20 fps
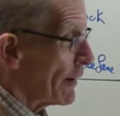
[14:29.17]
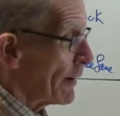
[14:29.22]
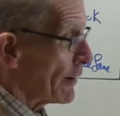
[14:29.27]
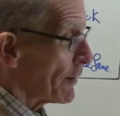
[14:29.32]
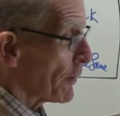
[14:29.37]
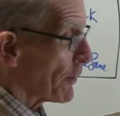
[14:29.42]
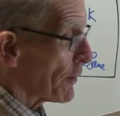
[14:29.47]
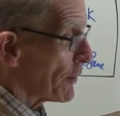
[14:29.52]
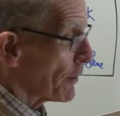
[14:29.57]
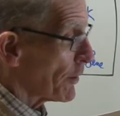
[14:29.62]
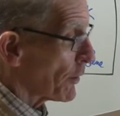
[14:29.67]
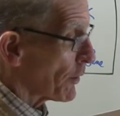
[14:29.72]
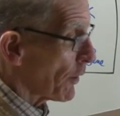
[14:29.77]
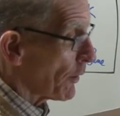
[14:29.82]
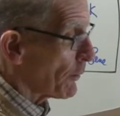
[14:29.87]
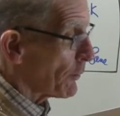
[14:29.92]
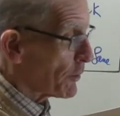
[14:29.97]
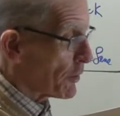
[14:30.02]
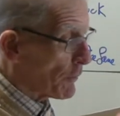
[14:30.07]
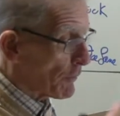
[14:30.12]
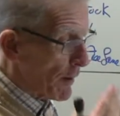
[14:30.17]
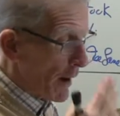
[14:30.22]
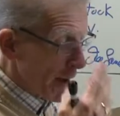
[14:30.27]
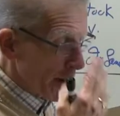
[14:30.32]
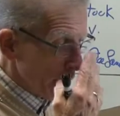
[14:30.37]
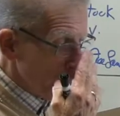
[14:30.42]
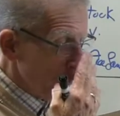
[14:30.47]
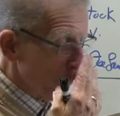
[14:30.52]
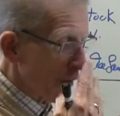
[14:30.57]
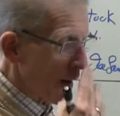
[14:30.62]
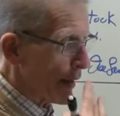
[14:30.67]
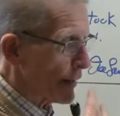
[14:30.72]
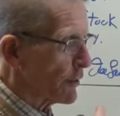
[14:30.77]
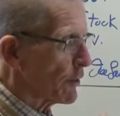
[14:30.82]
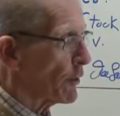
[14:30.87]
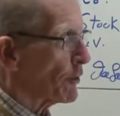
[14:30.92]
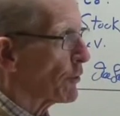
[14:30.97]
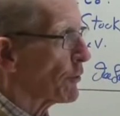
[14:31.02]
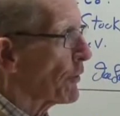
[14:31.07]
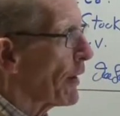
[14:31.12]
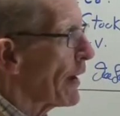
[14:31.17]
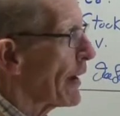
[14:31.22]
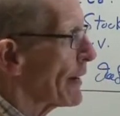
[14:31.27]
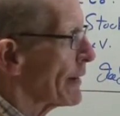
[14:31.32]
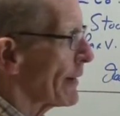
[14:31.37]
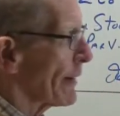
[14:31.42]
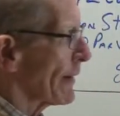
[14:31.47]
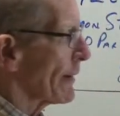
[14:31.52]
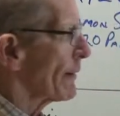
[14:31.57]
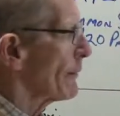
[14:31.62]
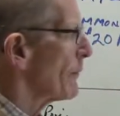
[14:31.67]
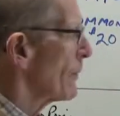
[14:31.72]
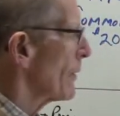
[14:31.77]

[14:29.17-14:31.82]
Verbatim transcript: you're you know you've got you've got good standing.